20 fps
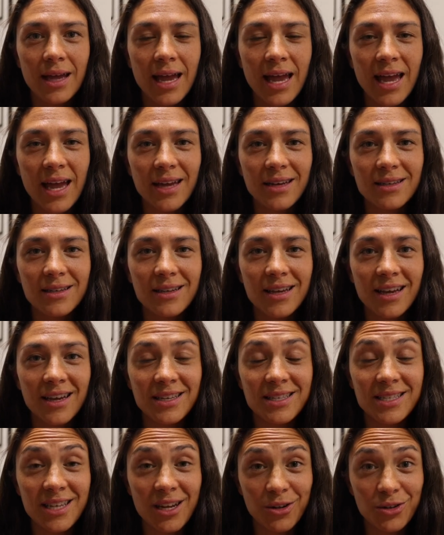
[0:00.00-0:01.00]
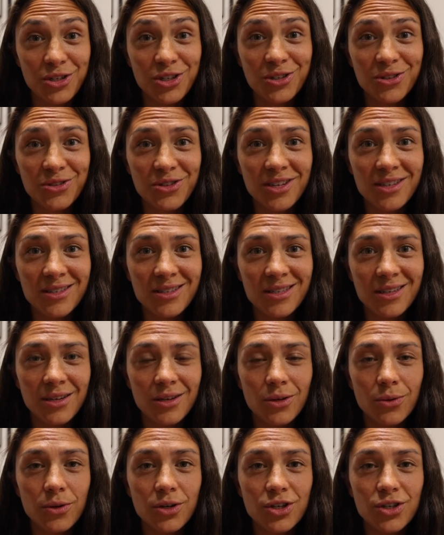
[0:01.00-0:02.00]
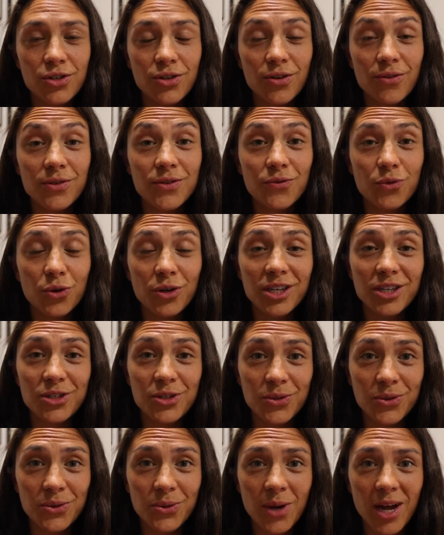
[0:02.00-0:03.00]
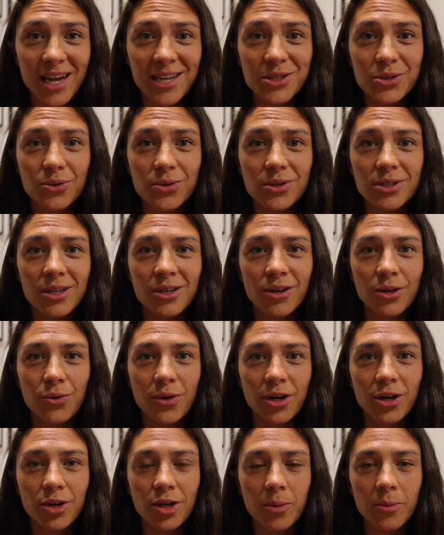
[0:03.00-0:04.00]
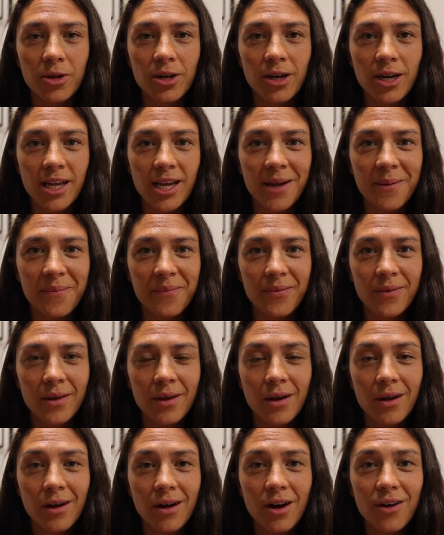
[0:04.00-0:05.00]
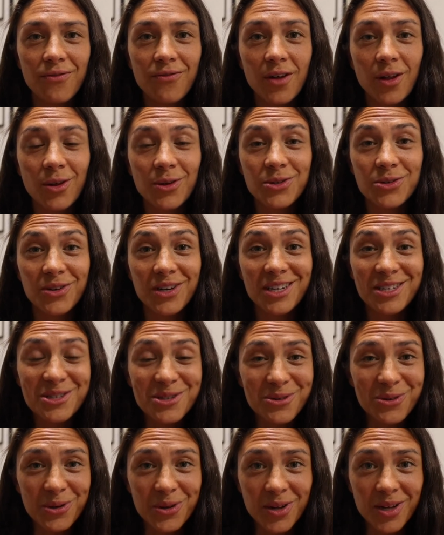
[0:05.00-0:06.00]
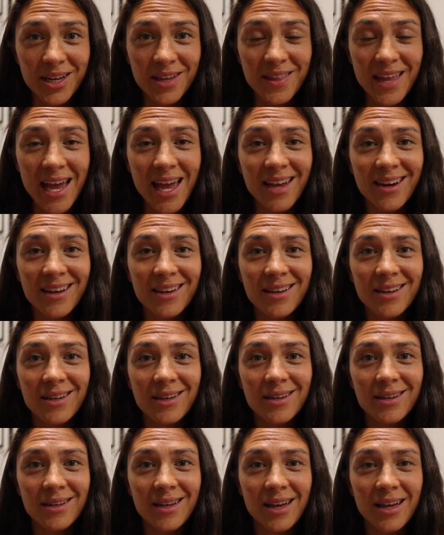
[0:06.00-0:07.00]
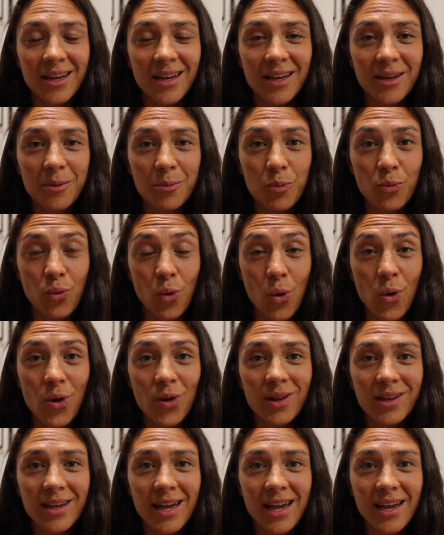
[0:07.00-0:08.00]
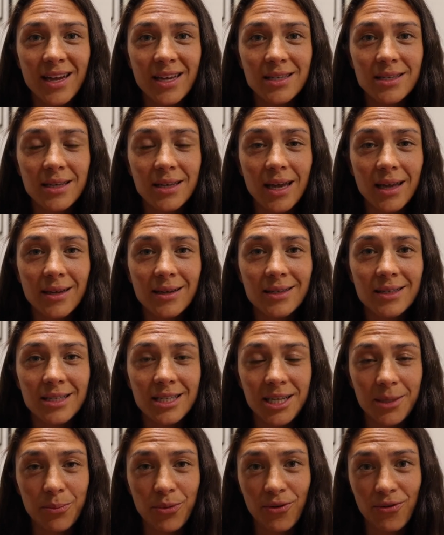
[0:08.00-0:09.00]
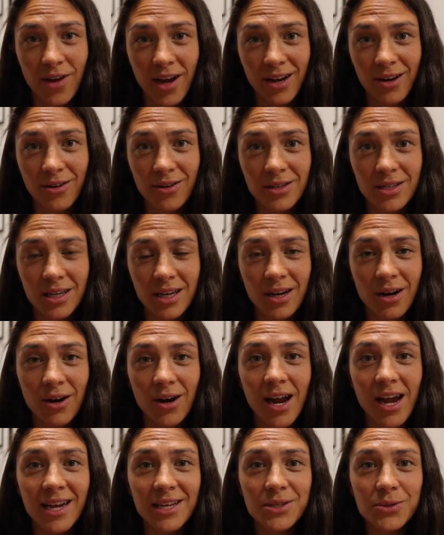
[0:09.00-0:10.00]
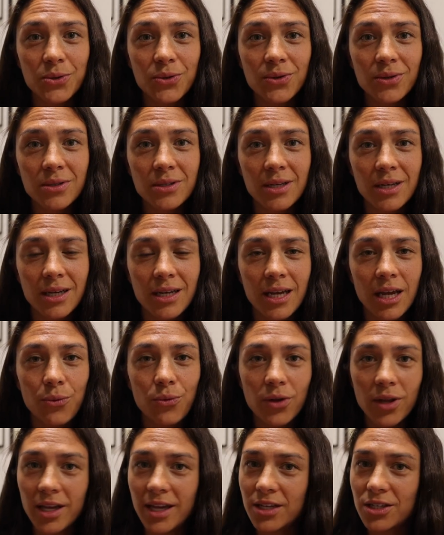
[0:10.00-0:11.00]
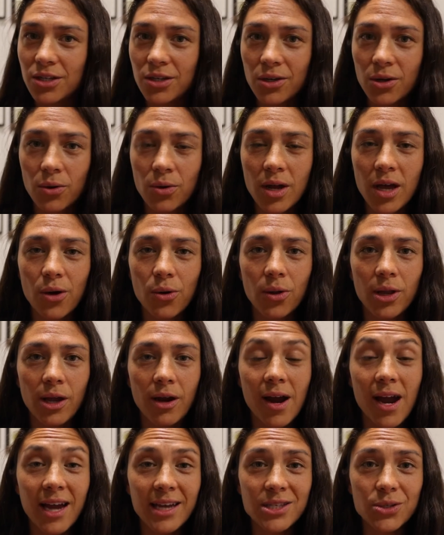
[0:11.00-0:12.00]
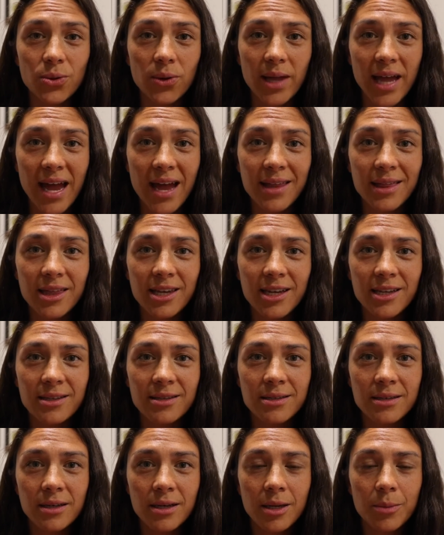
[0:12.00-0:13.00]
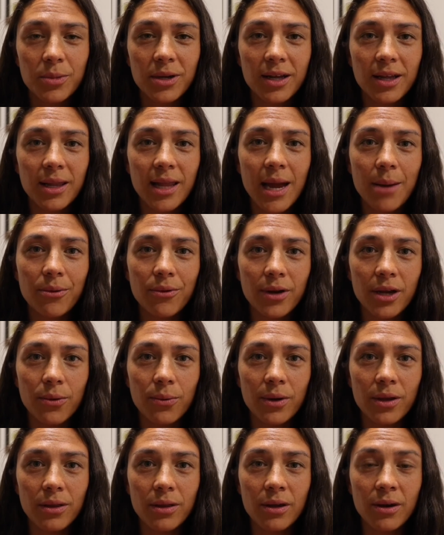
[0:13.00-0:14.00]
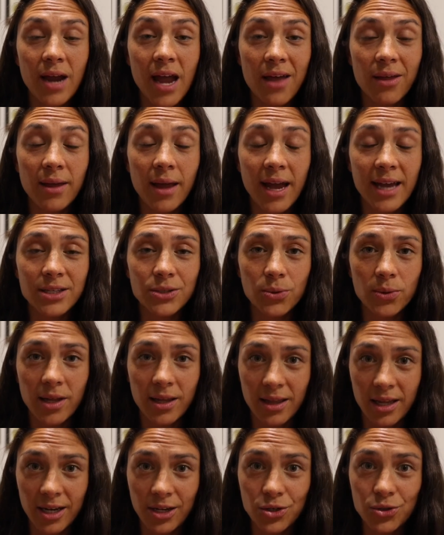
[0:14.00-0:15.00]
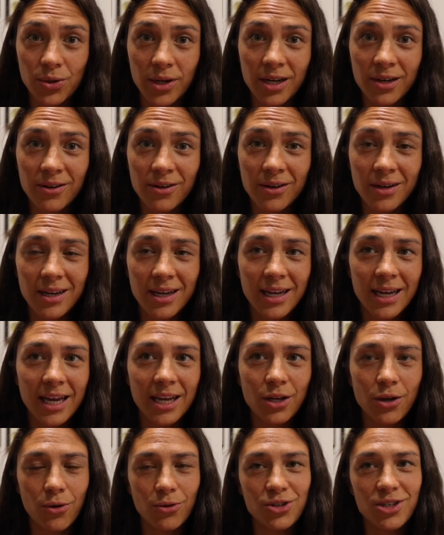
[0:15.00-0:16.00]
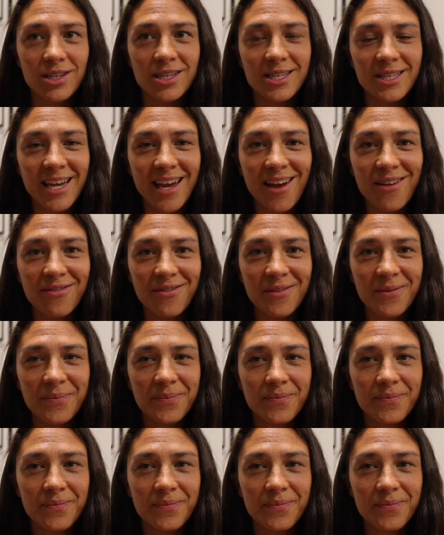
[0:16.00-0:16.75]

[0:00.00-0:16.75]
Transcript: at uh, Seattle Children's, which serves 42 high schools in our greater community. Our fellows are integral in that uh, role as team providers in our high schools and really get to know not only our high school athletes, but collaborate with their high school athletic trainer and coaching staff.